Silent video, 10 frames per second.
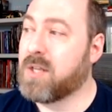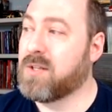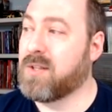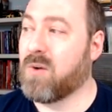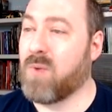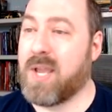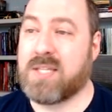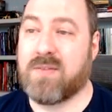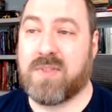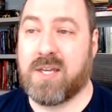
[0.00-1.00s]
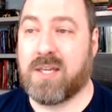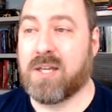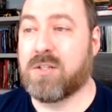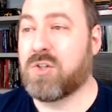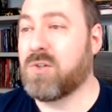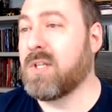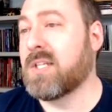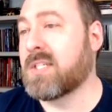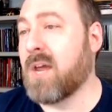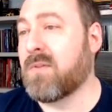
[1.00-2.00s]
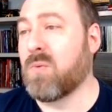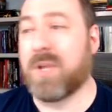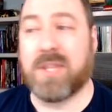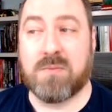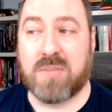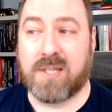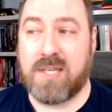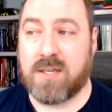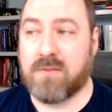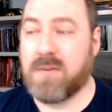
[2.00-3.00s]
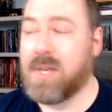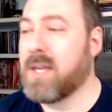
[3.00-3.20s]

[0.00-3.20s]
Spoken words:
to their ways of thinking to truly discover what they believe.